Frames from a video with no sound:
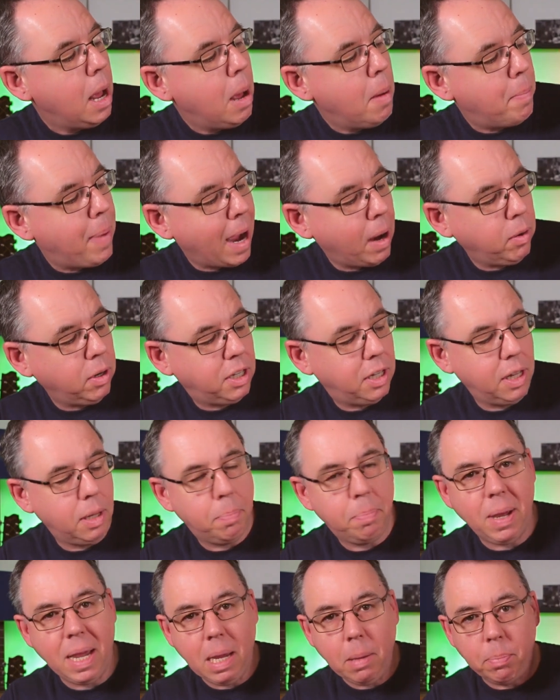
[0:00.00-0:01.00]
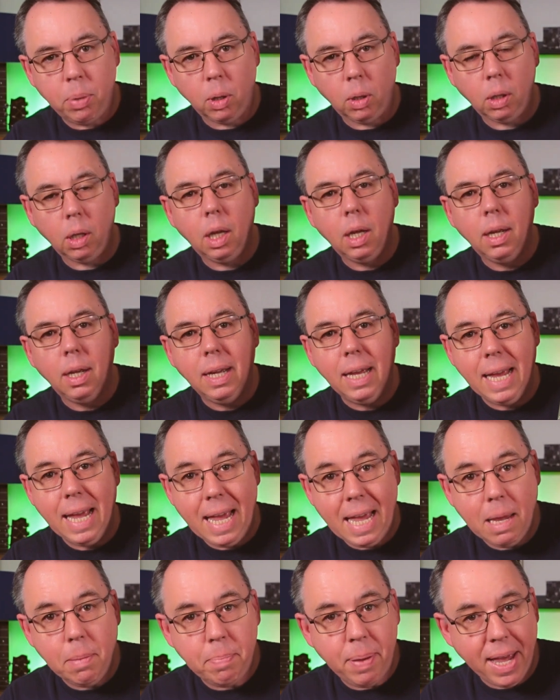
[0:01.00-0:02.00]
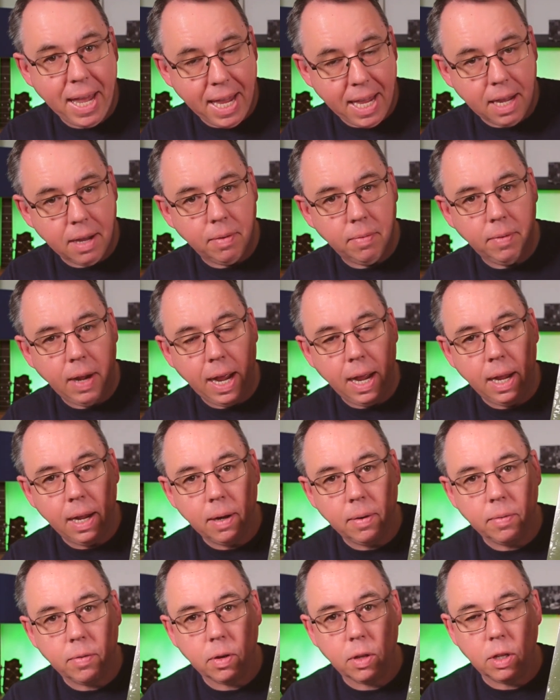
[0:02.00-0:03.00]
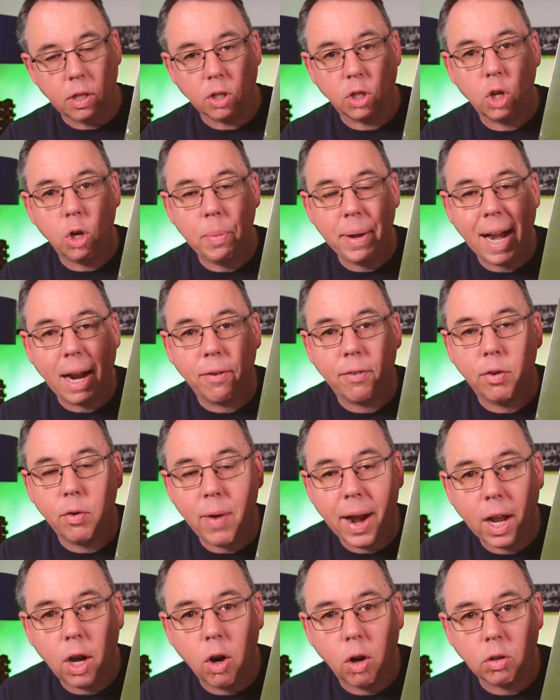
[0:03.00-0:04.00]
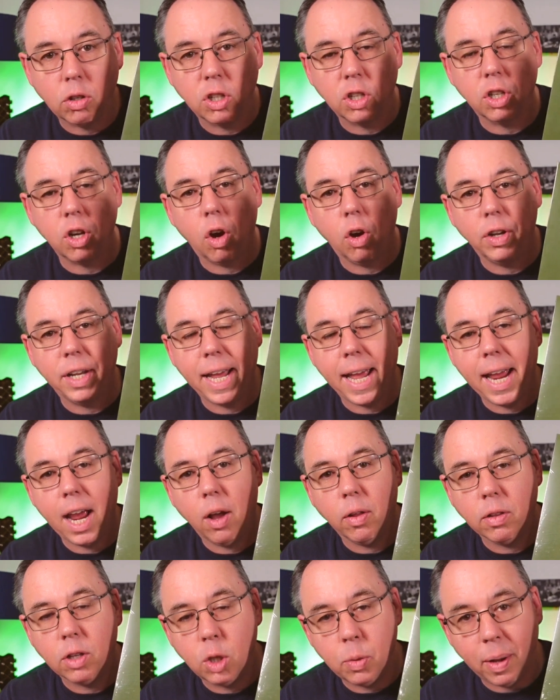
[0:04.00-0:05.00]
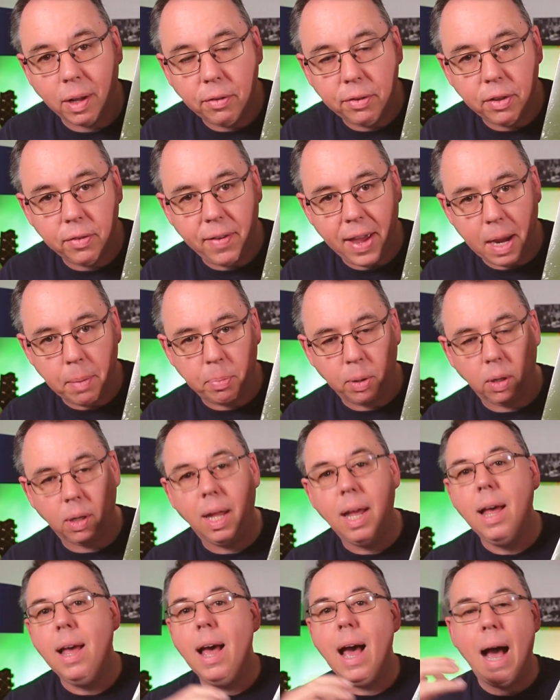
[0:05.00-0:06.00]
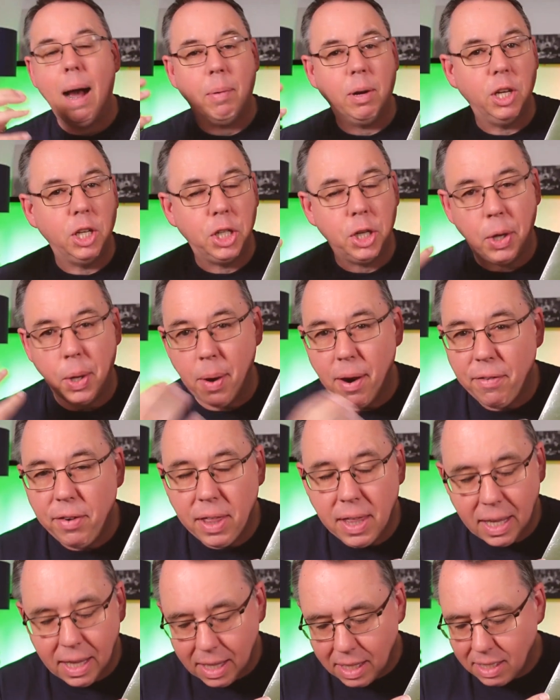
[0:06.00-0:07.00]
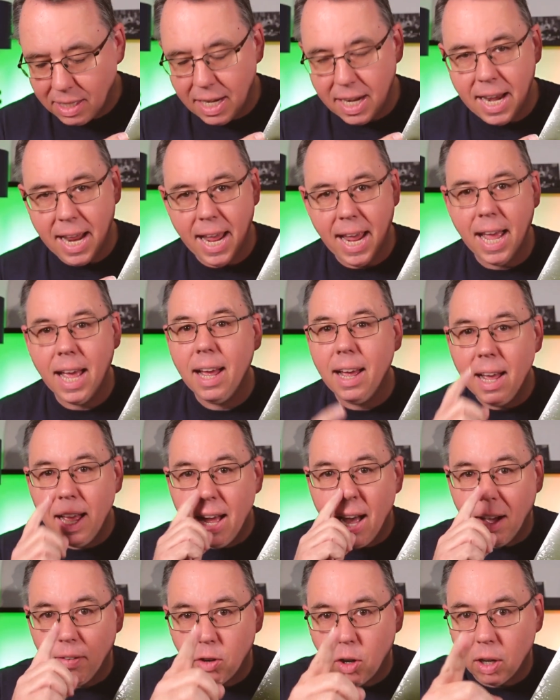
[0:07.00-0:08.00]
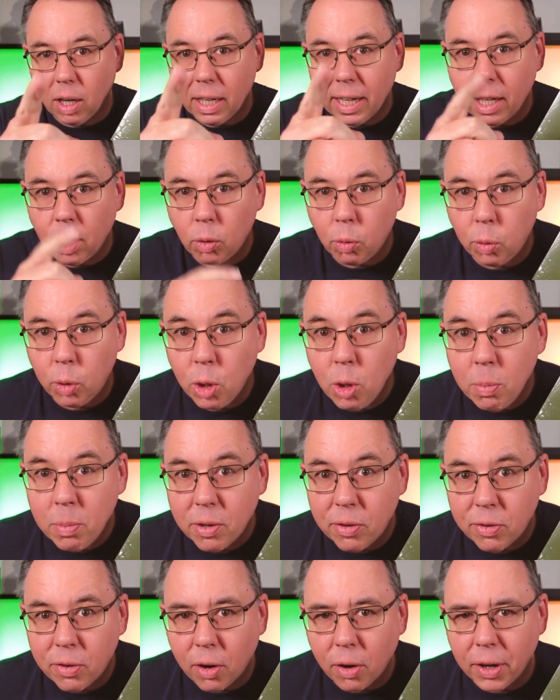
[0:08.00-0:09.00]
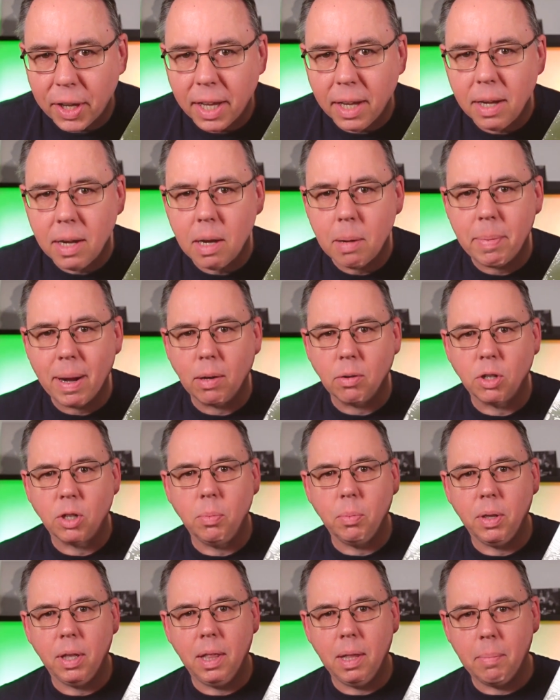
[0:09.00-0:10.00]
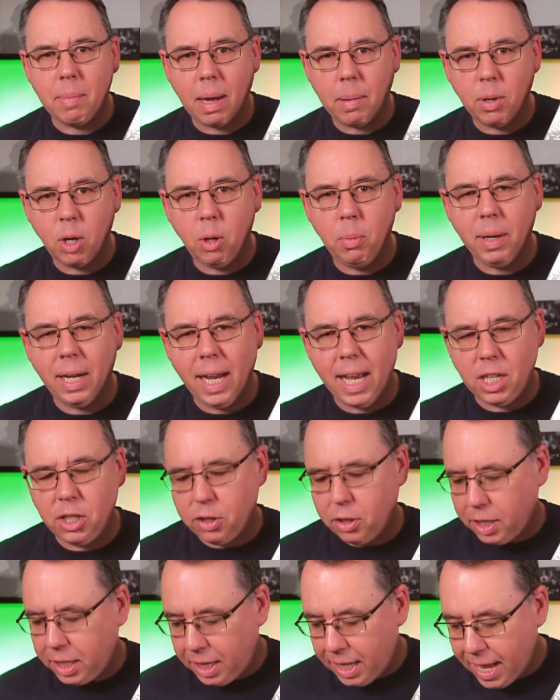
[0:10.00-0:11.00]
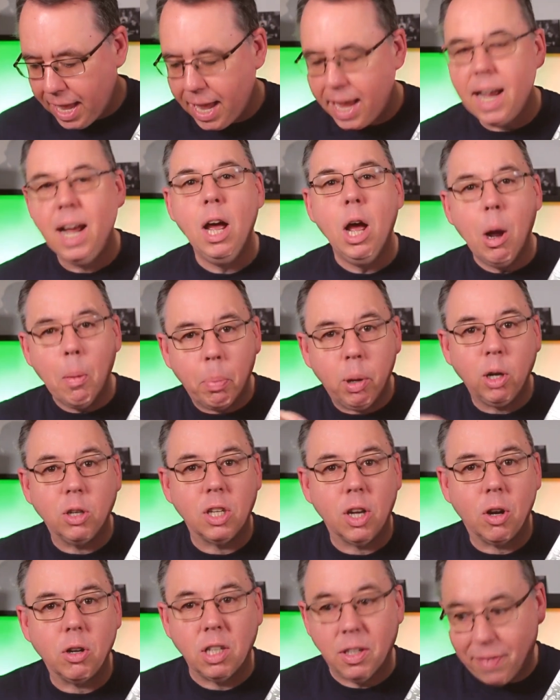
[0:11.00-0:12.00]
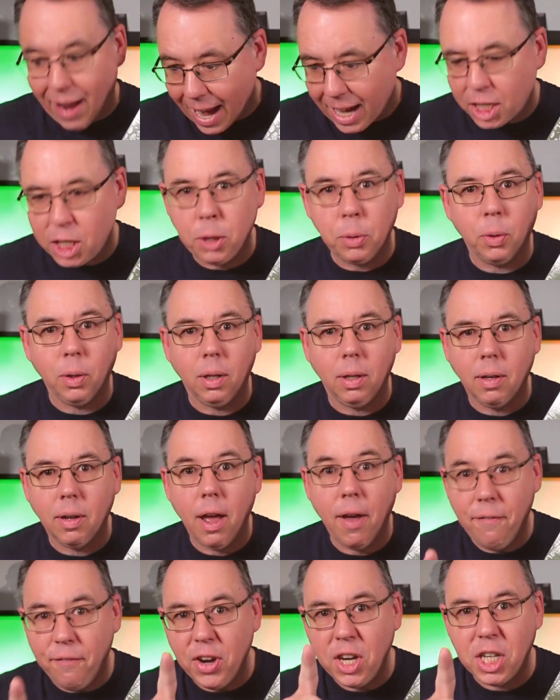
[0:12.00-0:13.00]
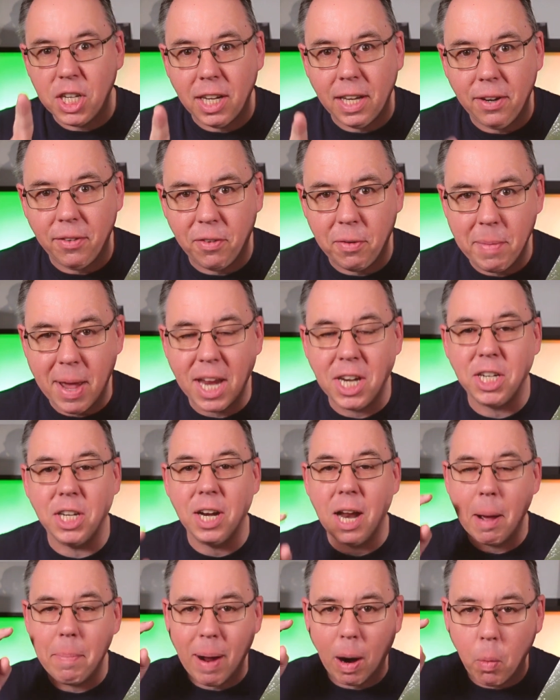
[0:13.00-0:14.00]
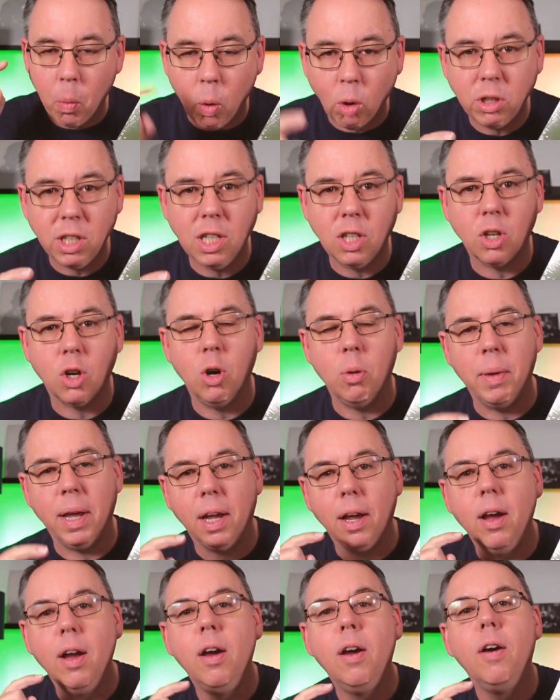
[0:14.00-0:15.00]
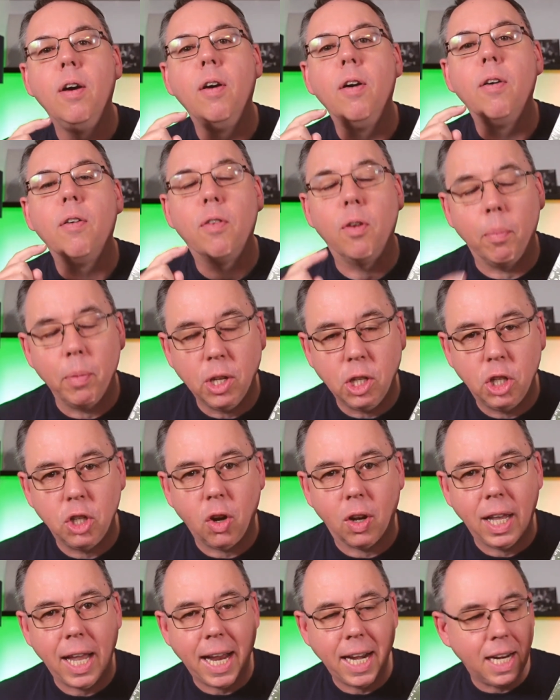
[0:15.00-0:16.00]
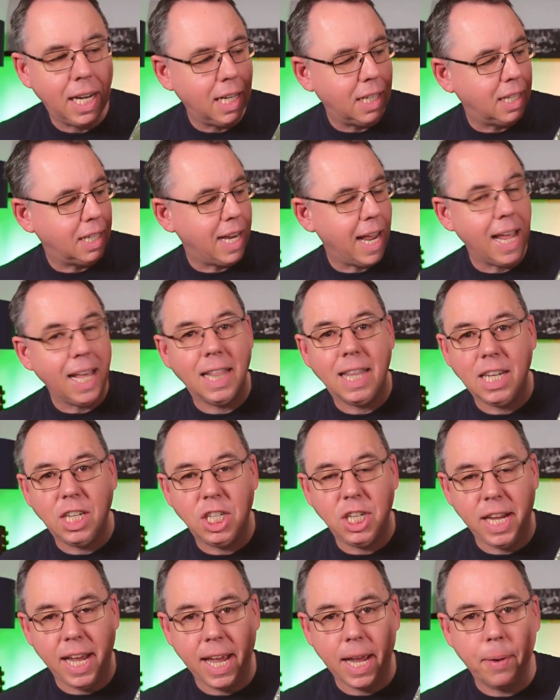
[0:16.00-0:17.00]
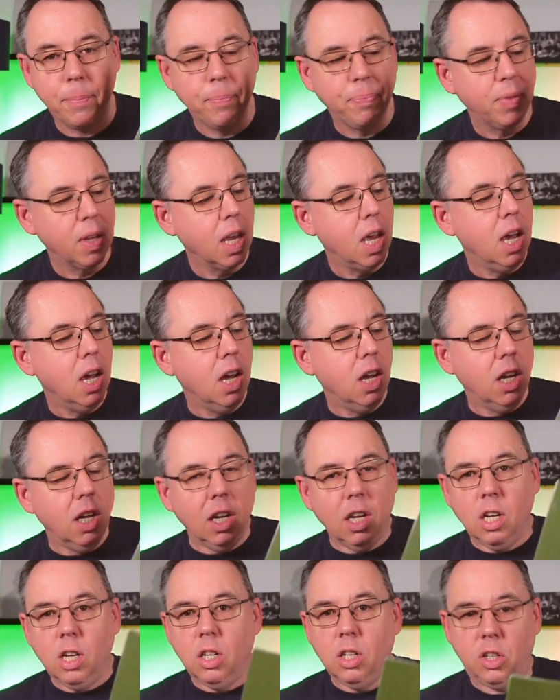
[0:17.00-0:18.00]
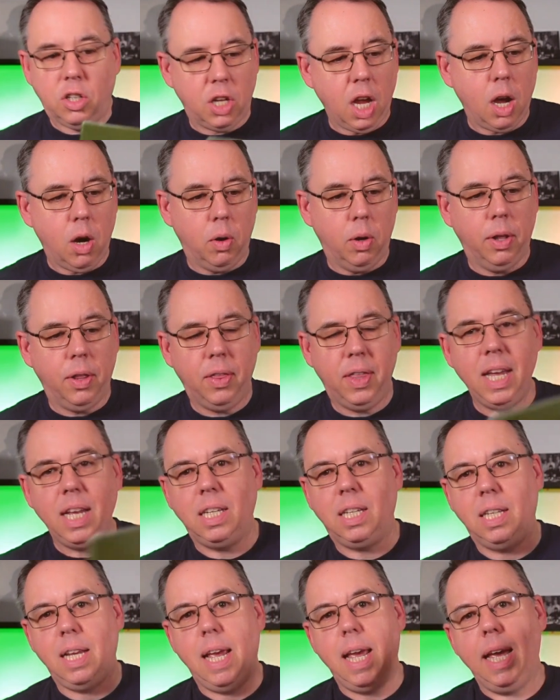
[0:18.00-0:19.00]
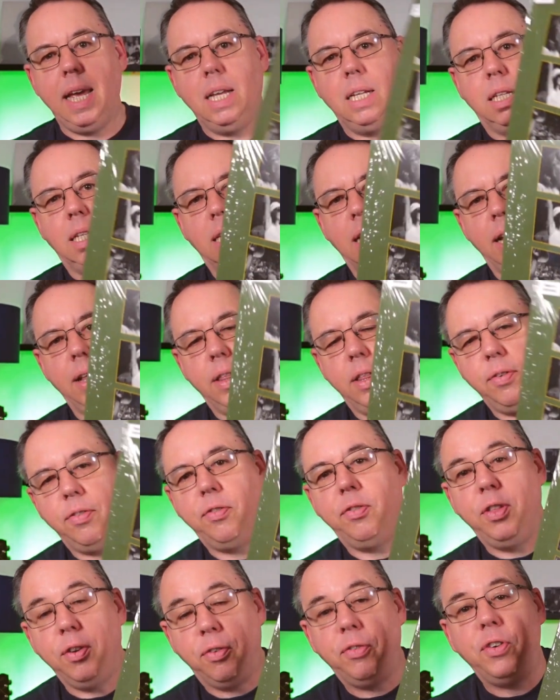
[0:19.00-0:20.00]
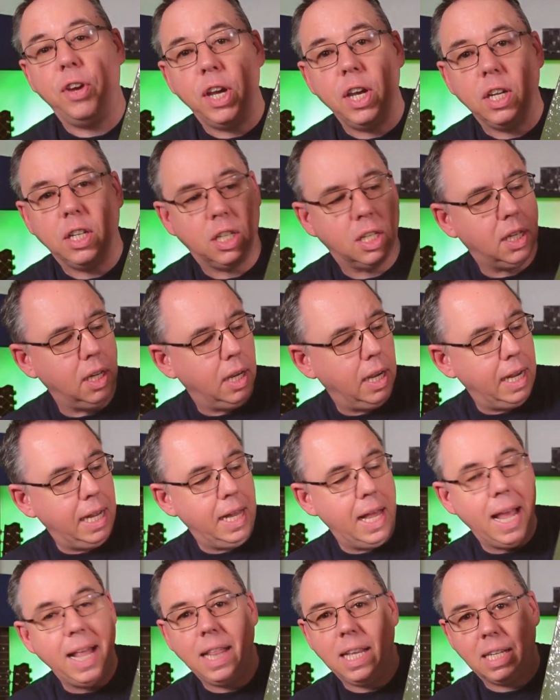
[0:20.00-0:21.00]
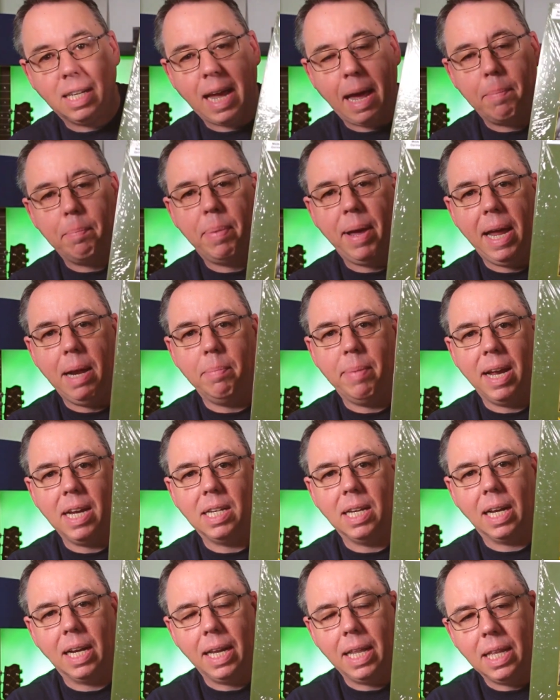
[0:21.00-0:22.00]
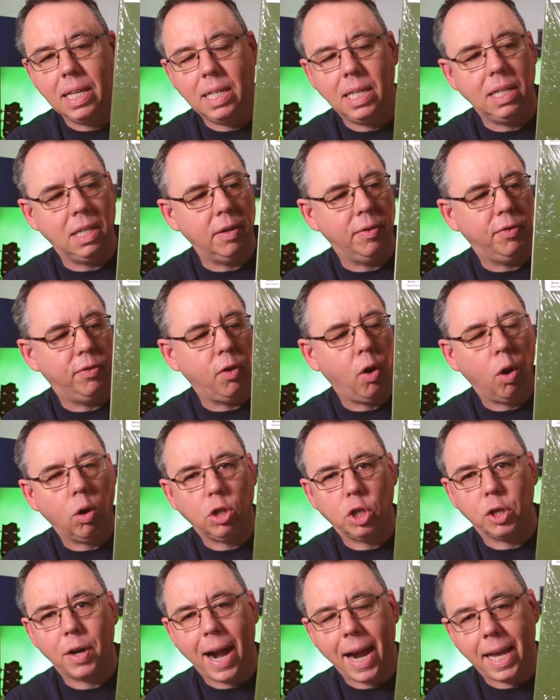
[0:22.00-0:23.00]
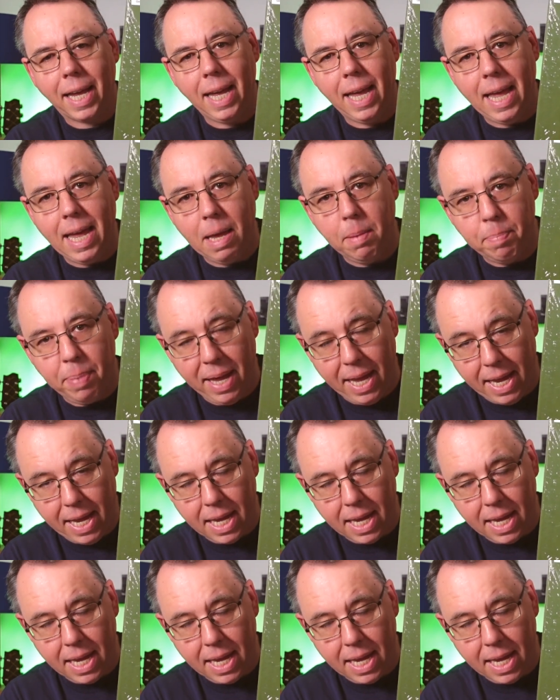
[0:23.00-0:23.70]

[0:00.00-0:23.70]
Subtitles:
Power to the People EP that's coming out for Record Store Day on 12th of April. I'm going to show you everything that's in here. I've got a little rumour for you about something that might be coming later on in the year, plus lots of actual official information about what is coming from the John Lennon estate this year. So this is the first in this campaign basically. This is a 4-track EP.